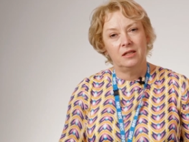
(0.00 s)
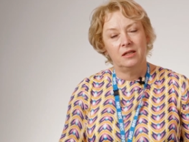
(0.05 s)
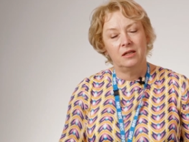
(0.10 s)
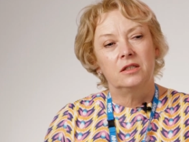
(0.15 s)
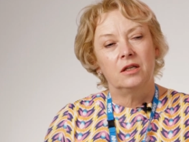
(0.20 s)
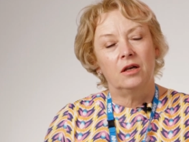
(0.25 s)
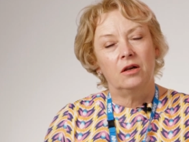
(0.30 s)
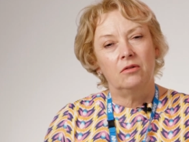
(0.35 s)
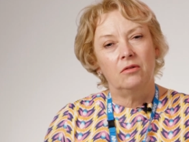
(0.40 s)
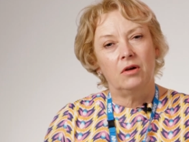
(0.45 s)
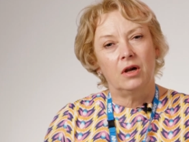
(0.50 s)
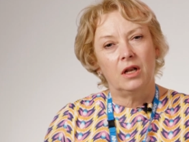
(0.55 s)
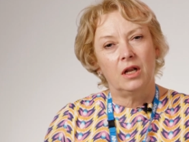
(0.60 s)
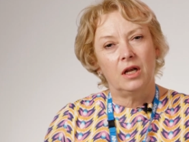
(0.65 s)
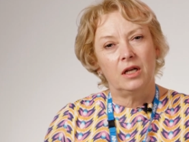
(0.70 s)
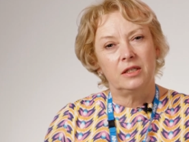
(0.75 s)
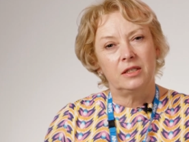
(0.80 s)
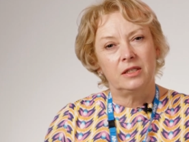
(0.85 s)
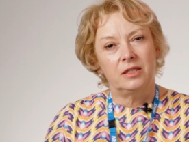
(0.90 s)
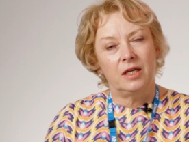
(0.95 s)
So I'd
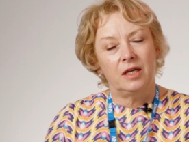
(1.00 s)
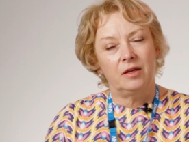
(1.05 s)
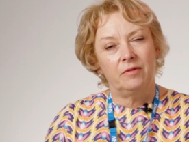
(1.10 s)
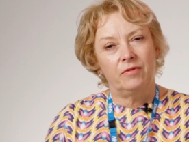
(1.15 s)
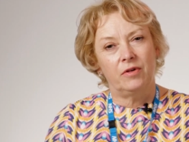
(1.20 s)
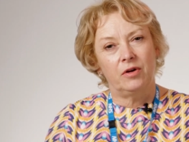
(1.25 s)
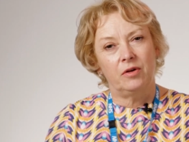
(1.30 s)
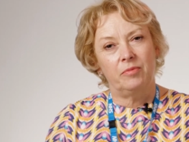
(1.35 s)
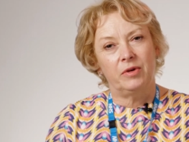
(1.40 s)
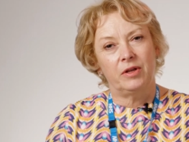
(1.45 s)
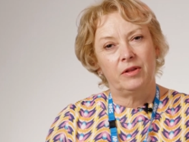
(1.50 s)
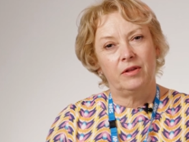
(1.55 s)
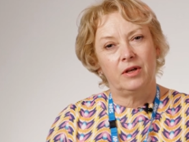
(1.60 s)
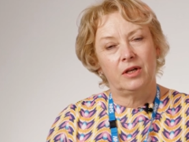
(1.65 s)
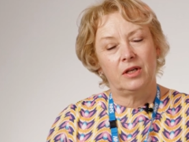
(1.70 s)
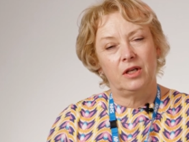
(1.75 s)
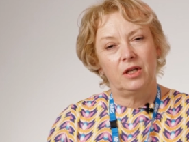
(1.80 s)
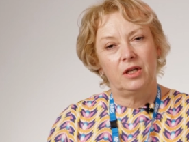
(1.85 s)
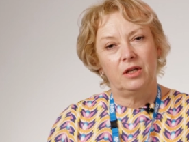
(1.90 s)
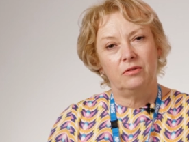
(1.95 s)
like to say a very big
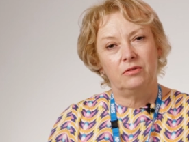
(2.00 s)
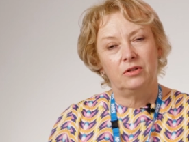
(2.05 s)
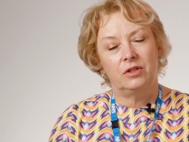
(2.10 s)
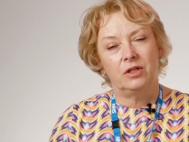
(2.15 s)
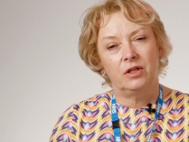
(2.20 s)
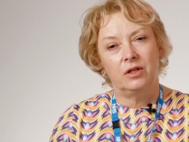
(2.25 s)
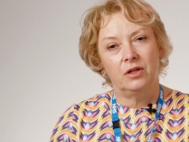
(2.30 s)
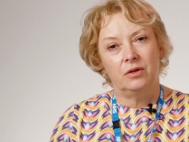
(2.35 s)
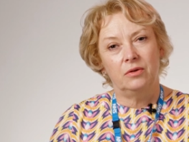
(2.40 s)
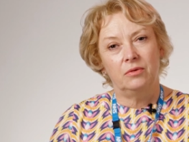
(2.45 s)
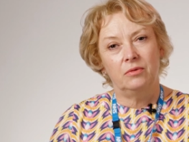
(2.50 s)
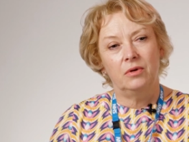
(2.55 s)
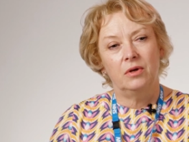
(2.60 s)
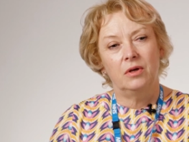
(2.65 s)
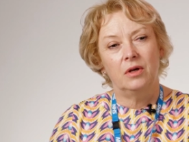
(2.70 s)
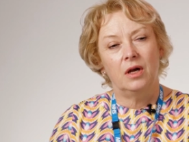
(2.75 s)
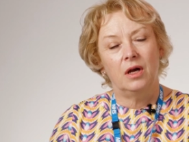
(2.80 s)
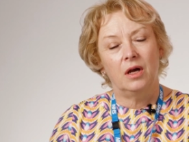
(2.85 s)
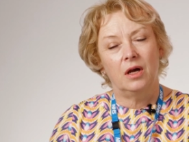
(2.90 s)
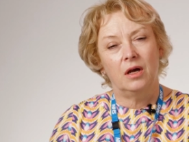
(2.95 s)
thank you to
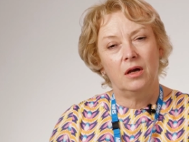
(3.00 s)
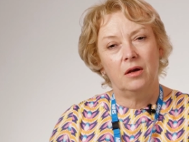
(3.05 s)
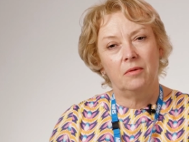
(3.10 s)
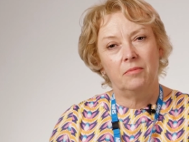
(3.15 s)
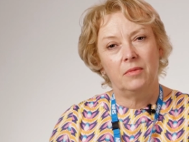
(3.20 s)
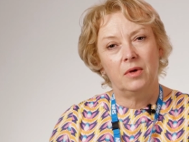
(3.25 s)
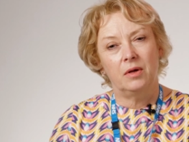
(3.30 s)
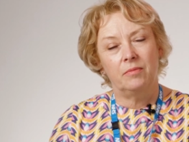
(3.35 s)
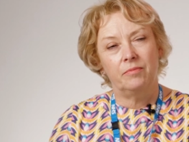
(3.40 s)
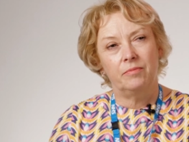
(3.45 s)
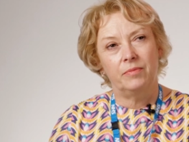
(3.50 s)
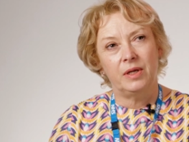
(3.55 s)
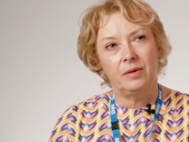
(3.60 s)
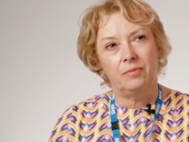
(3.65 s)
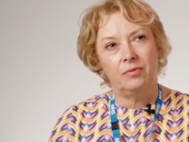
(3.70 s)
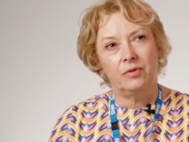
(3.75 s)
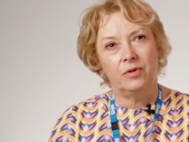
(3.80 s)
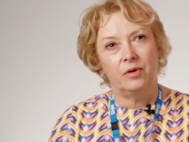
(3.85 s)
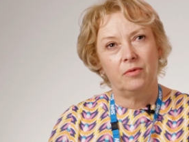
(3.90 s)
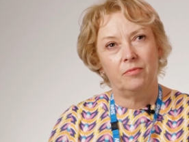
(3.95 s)

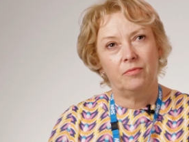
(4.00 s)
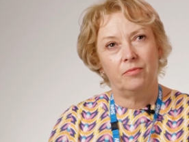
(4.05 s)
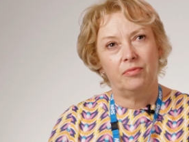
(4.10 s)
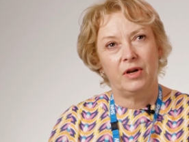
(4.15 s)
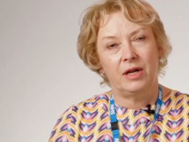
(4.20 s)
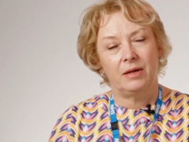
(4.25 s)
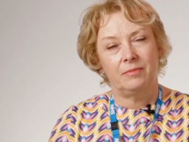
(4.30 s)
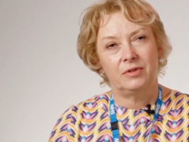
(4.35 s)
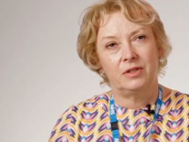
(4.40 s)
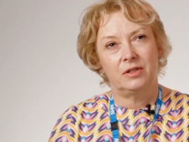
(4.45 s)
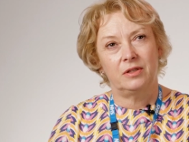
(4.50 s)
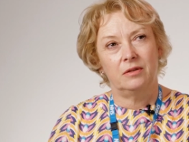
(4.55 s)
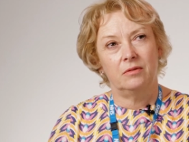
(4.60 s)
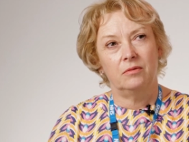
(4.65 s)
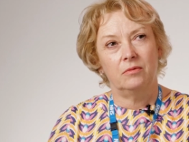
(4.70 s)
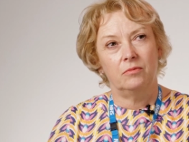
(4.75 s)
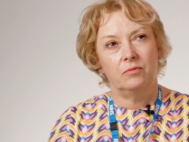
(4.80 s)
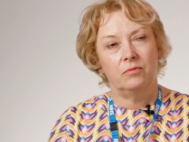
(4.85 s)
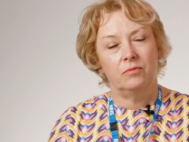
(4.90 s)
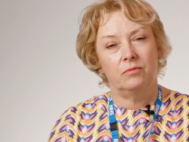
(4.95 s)
people that perhaps
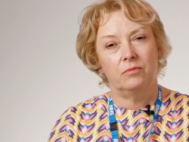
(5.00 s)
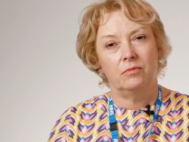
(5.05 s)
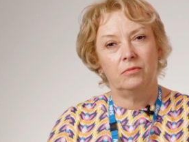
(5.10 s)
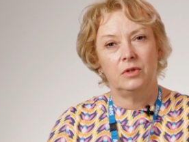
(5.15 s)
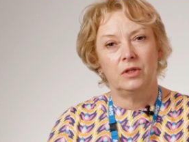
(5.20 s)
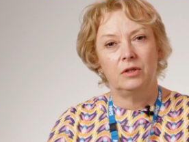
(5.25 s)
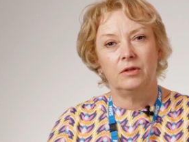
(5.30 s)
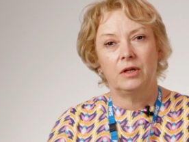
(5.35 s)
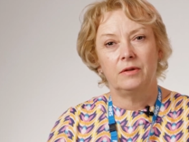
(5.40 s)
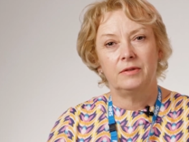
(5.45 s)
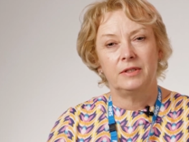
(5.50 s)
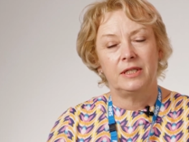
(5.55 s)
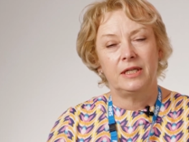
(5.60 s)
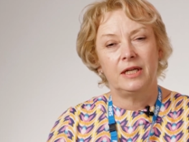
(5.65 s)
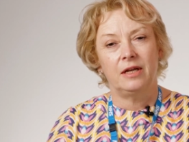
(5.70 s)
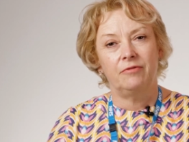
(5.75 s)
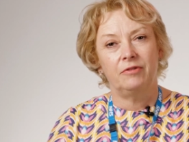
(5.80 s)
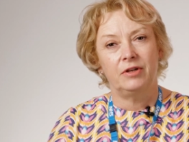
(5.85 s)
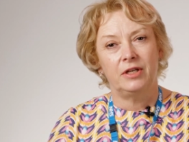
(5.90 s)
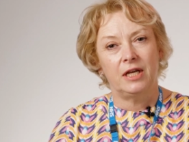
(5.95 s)
you don't see
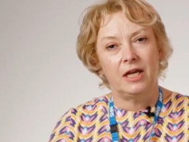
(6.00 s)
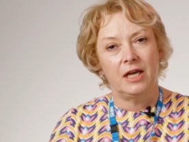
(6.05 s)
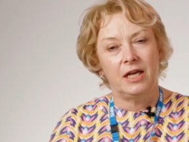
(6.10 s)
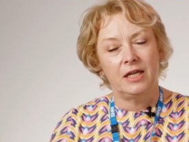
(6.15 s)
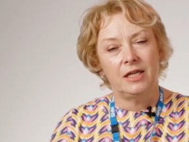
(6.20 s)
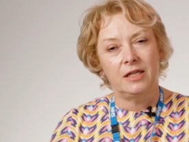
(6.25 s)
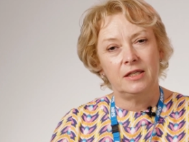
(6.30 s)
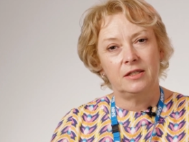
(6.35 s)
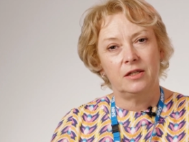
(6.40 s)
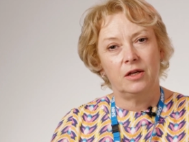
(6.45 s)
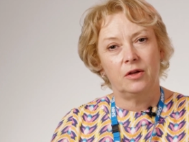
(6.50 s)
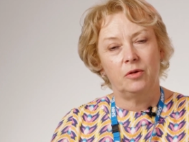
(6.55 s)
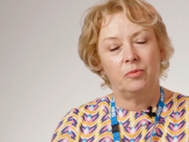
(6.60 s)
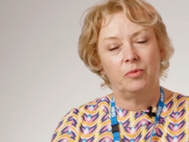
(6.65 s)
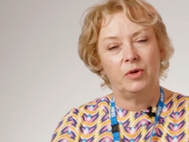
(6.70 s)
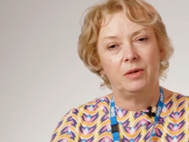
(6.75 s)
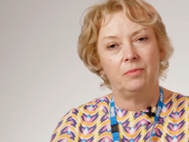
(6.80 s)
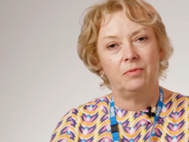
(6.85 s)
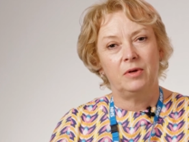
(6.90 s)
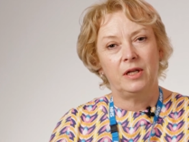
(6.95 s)
every day, so the
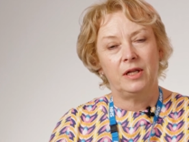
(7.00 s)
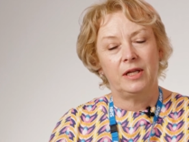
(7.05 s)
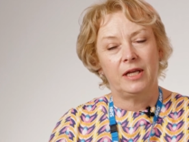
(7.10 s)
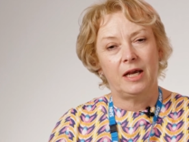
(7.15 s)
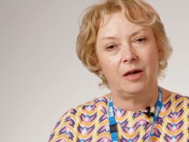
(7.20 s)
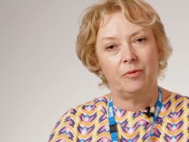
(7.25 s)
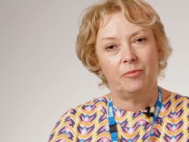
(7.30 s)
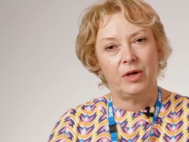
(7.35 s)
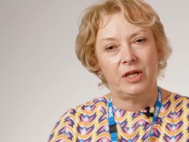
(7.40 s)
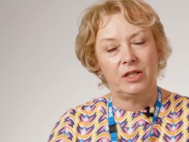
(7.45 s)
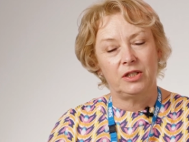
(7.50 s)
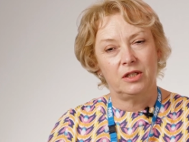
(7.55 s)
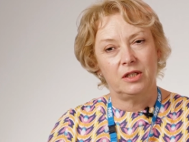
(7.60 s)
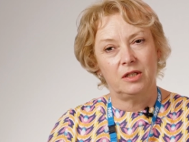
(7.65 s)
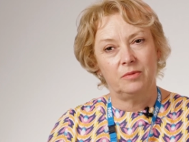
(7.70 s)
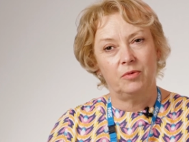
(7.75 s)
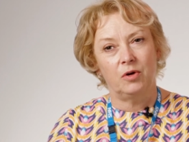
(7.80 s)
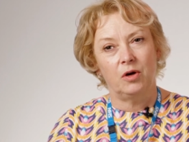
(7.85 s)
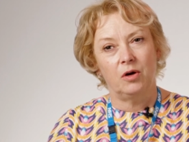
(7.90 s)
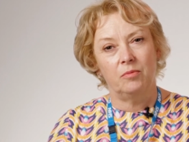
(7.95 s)
people in the outpatient
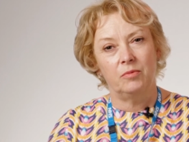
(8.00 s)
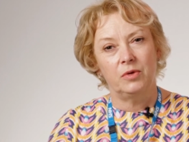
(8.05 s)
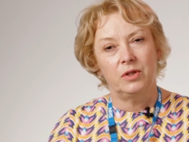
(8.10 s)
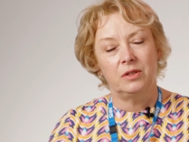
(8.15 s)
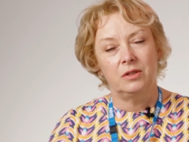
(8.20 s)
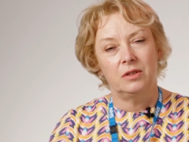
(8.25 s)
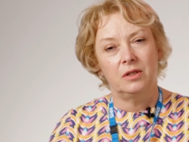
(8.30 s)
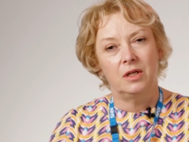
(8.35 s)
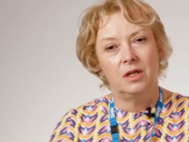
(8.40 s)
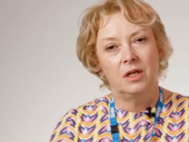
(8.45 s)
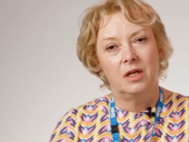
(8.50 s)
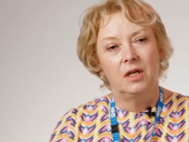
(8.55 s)
department,